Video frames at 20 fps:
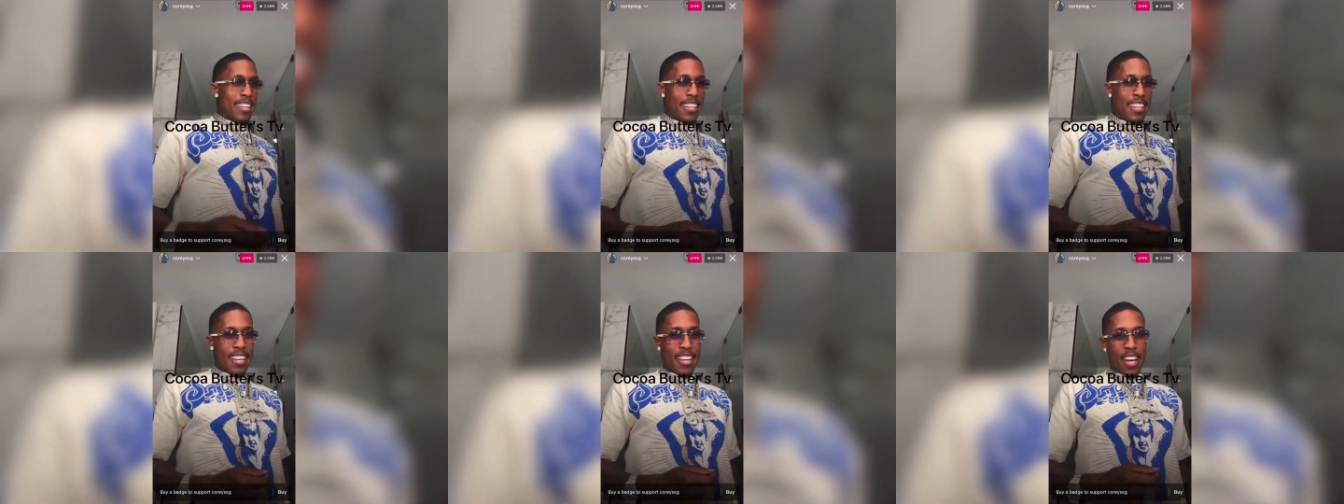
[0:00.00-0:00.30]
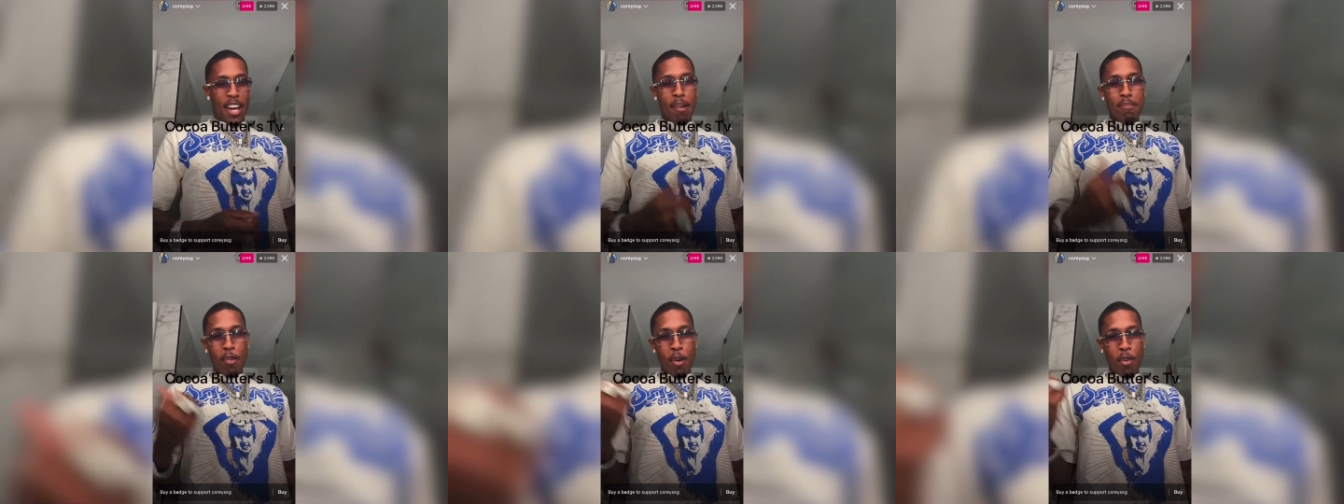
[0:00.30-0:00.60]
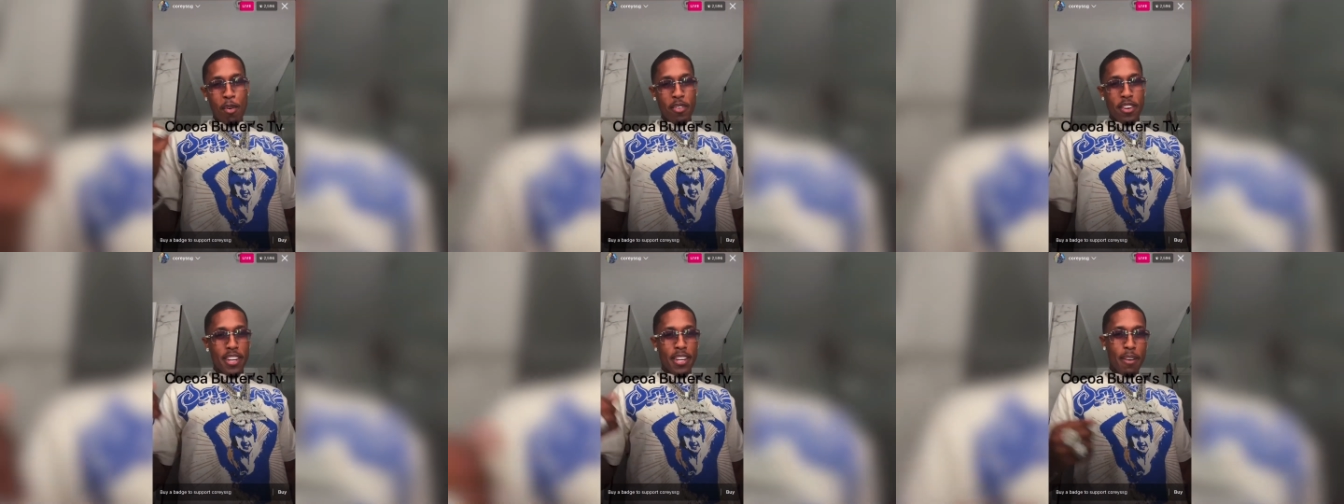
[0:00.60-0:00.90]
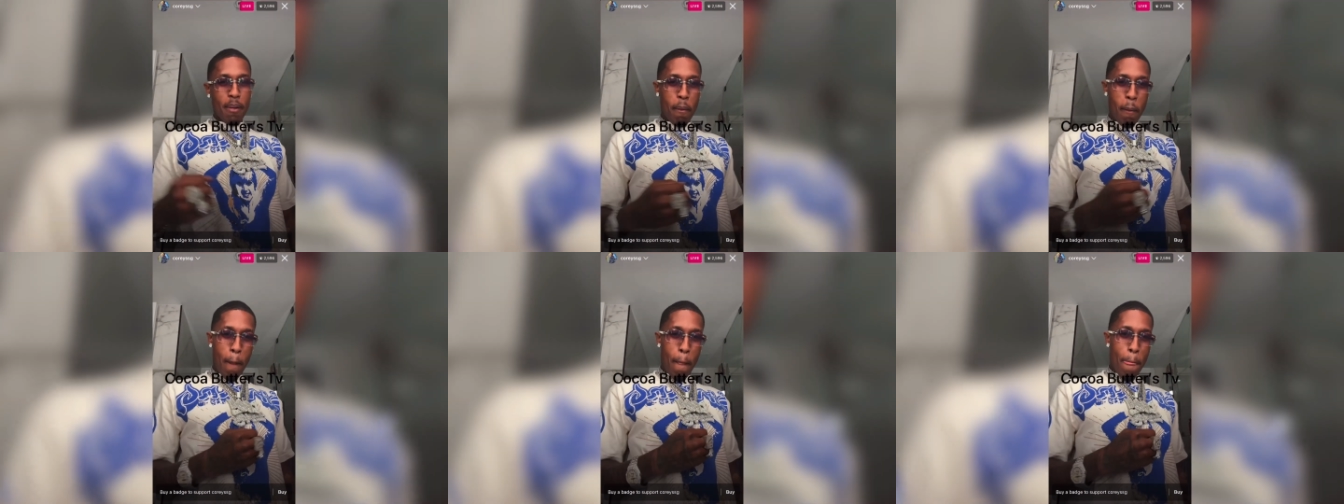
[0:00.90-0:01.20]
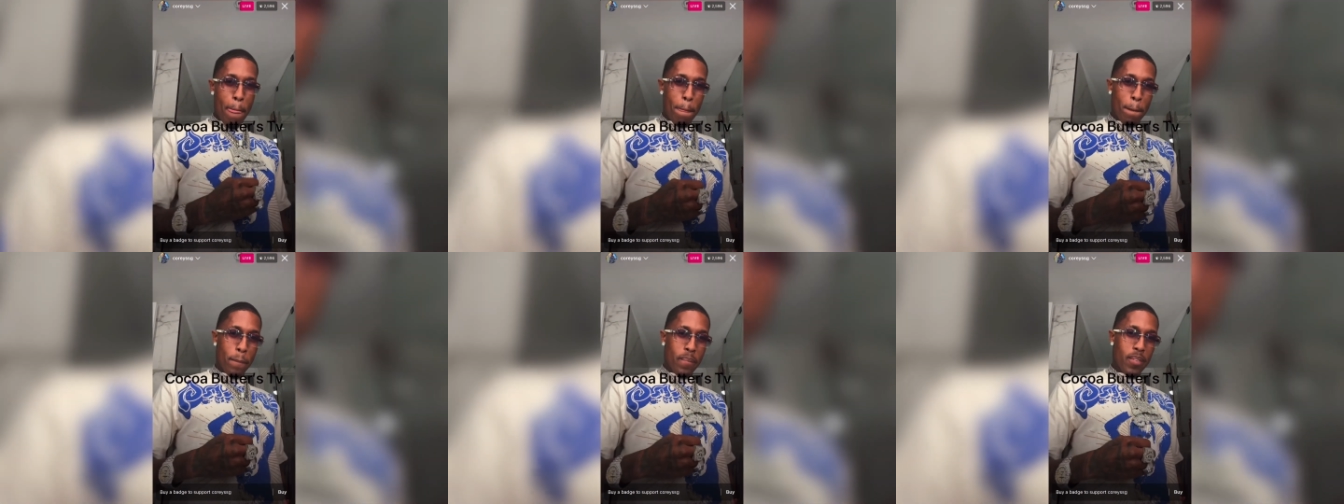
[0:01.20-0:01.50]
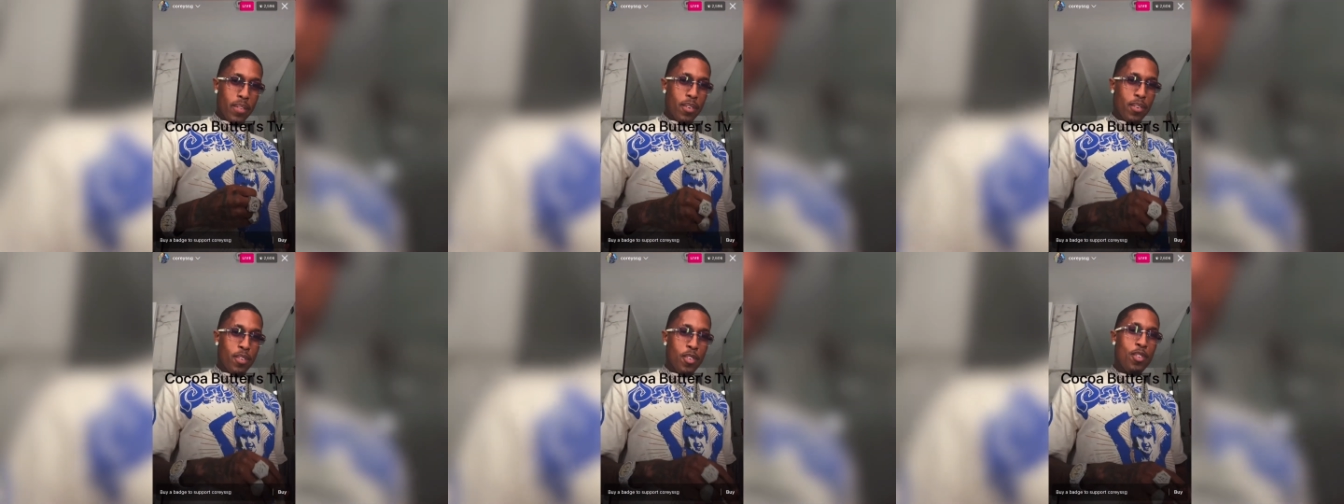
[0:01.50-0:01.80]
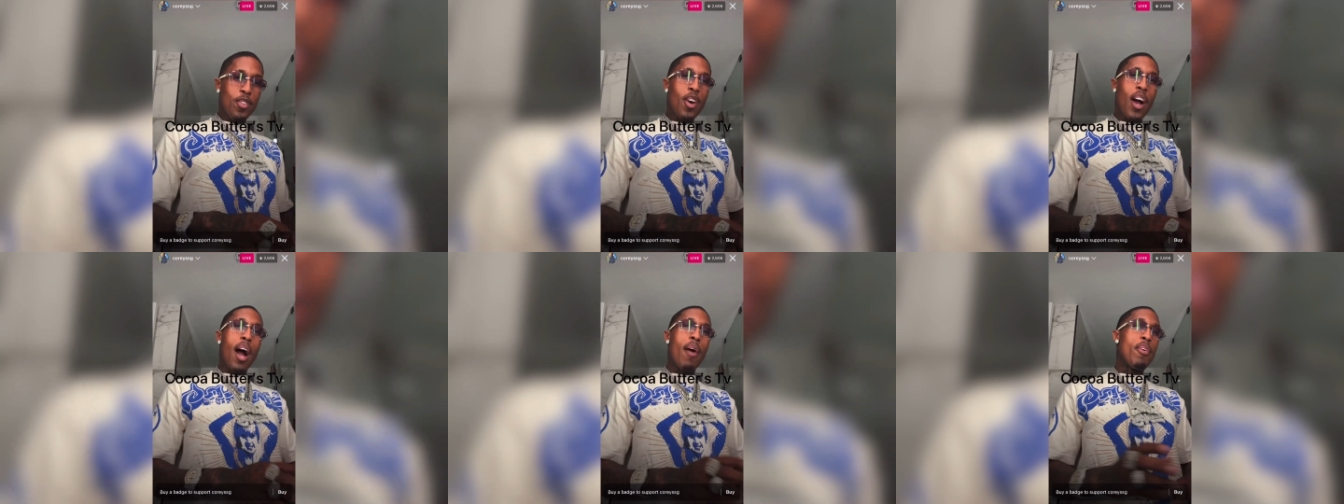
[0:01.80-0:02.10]
I'm over here. You know how
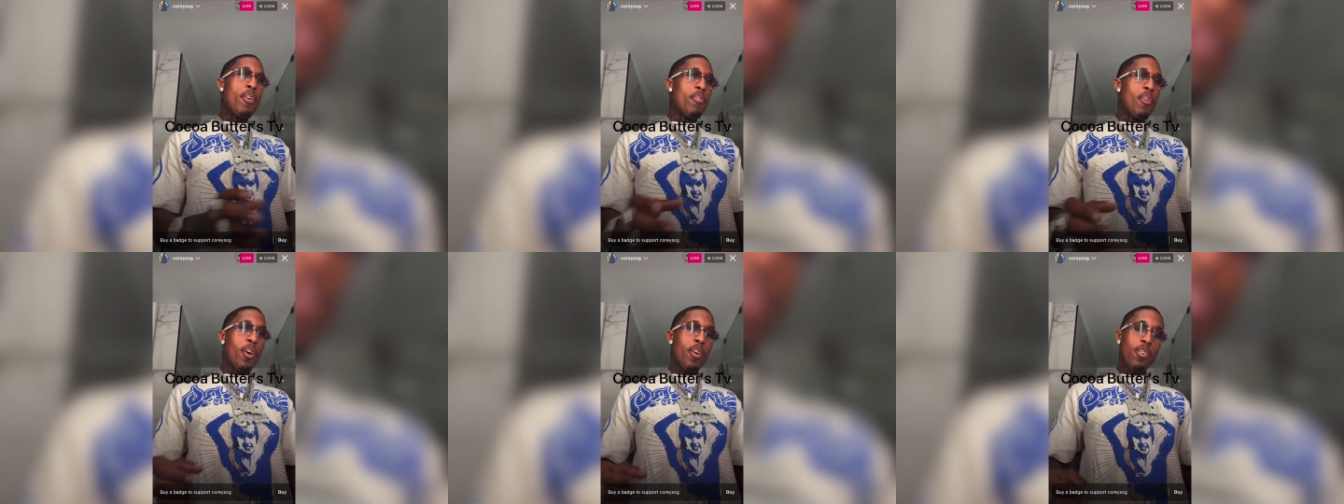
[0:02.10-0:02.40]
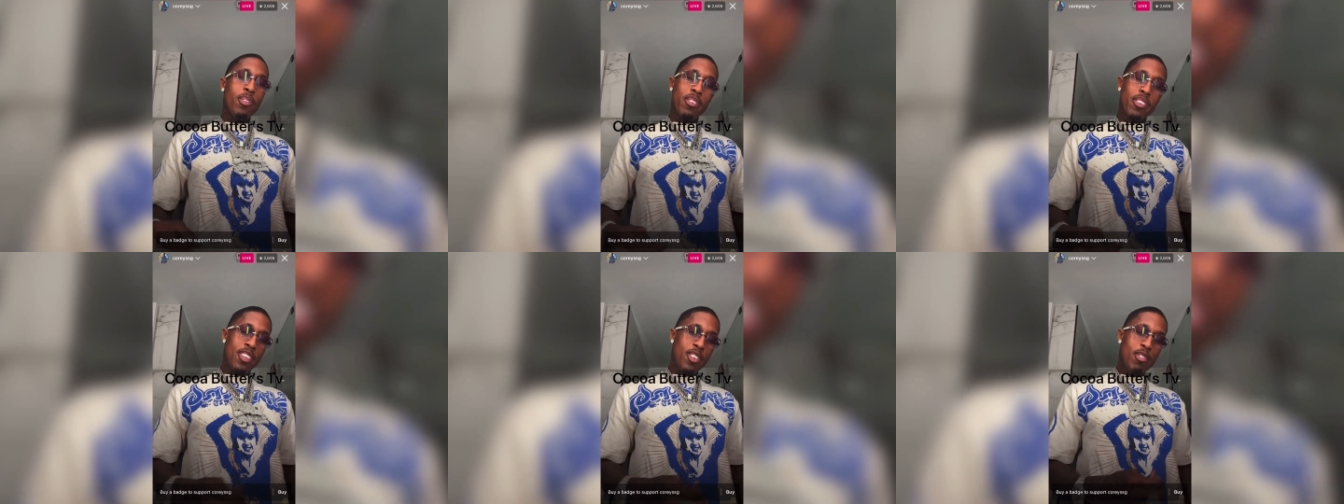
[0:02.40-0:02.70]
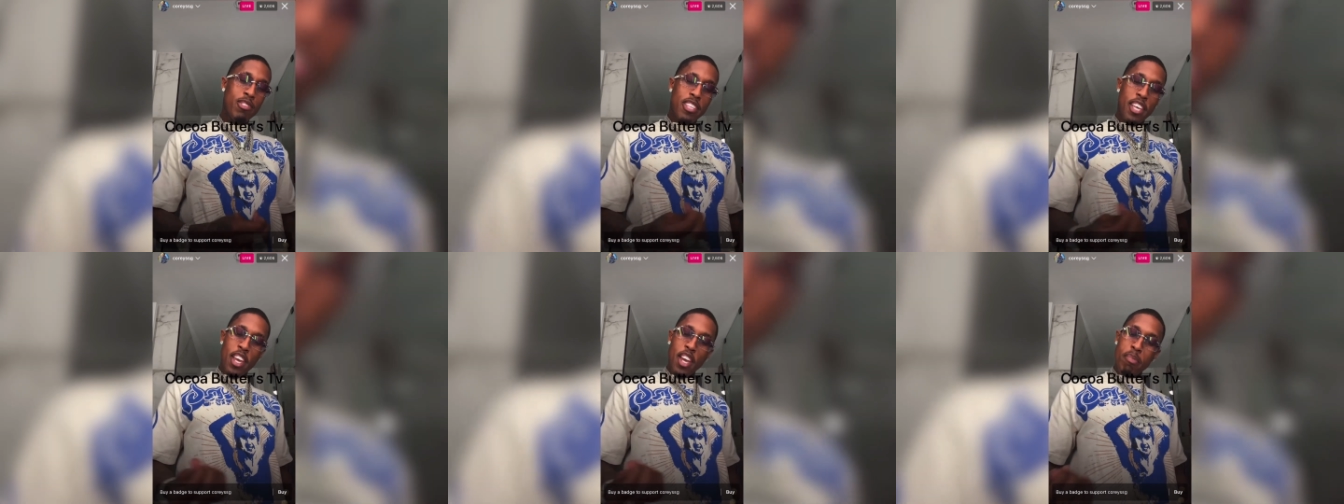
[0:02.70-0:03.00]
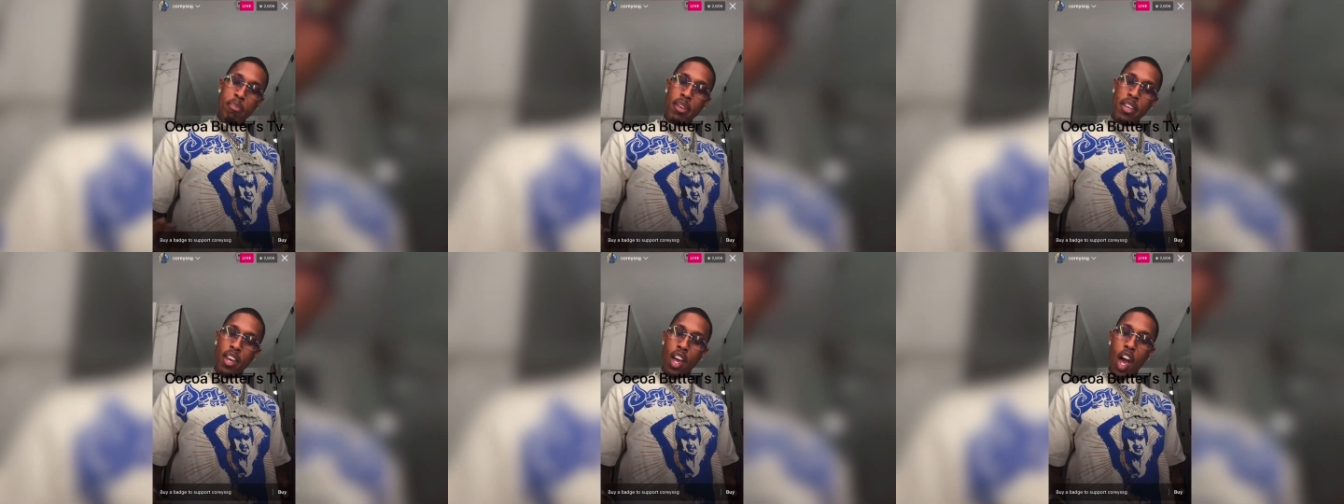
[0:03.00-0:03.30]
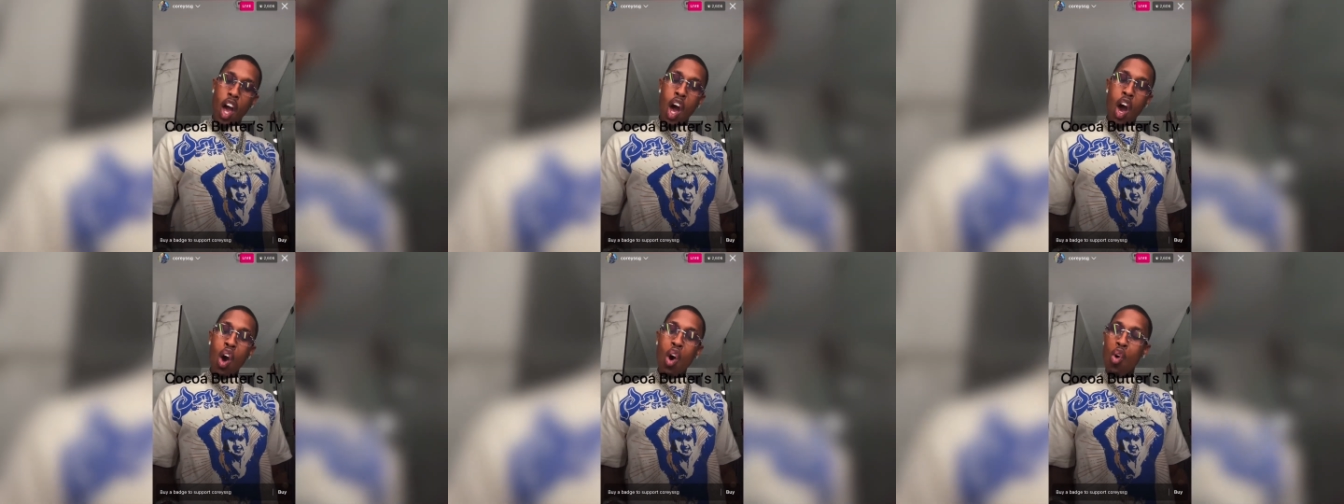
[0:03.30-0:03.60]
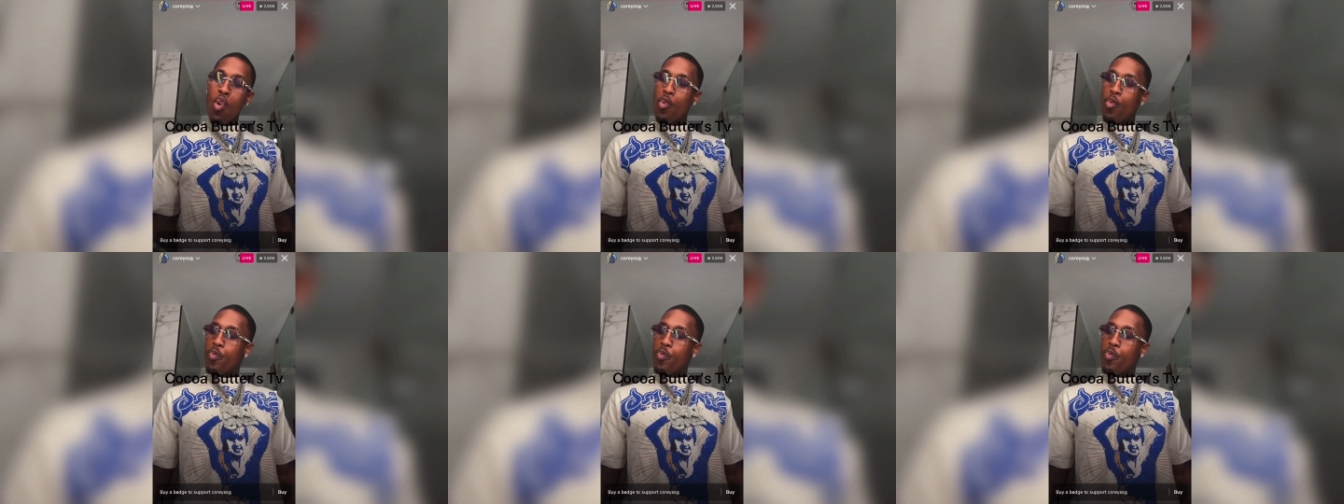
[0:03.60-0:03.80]
we roll. You tell me, oh,